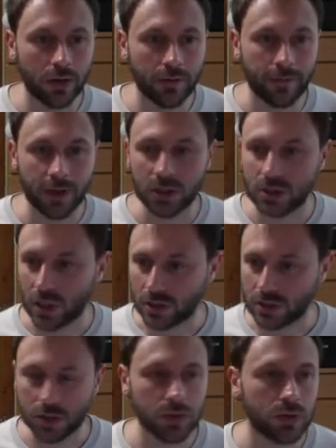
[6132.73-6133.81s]

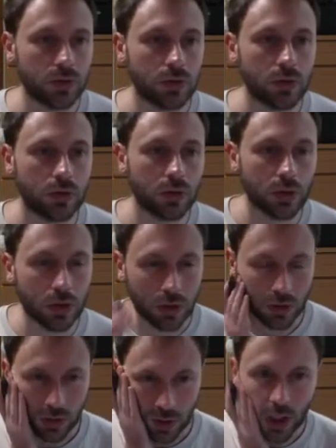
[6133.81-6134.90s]
intensive.
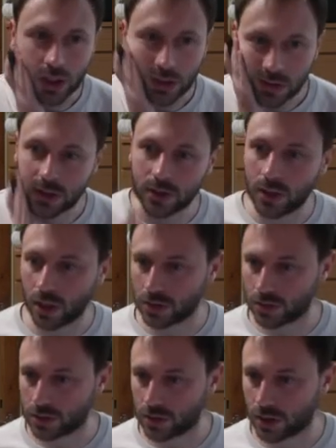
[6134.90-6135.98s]
And
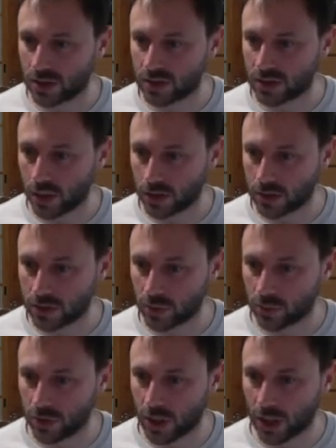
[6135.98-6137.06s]
next let's add
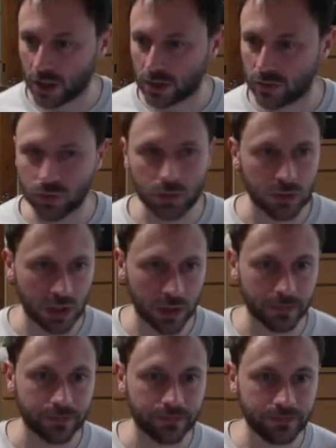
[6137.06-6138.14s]
some light from the
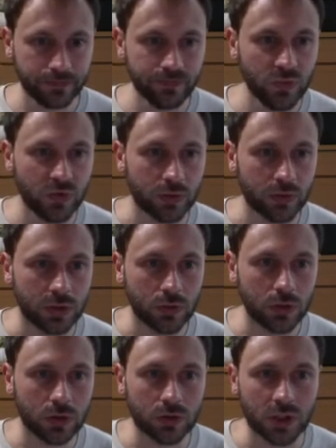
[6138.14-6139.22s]

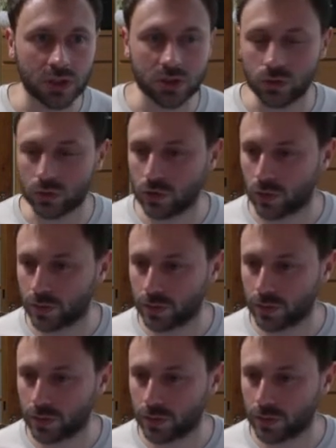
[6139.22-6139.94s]
window that's on top.